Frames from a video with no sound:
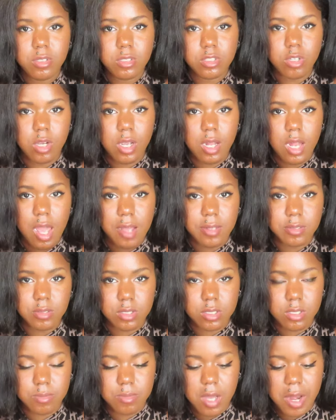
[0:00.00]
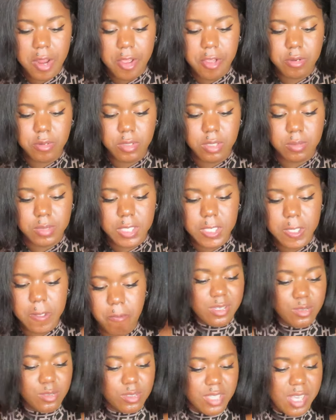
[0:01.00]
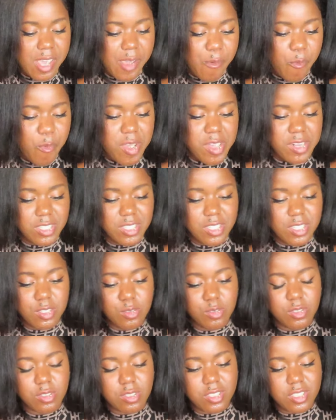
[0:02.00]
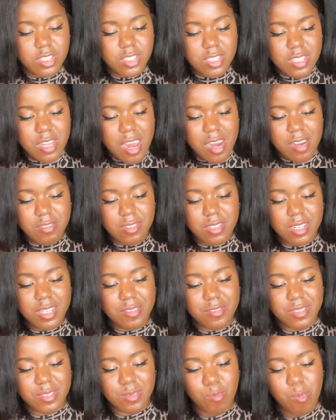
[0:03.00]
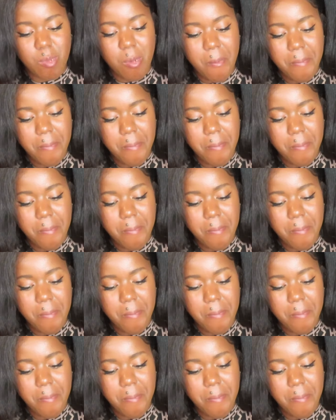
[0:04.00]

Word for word: could trade lives with somebody, who would it be? You said Whitney Houston. She's not even living.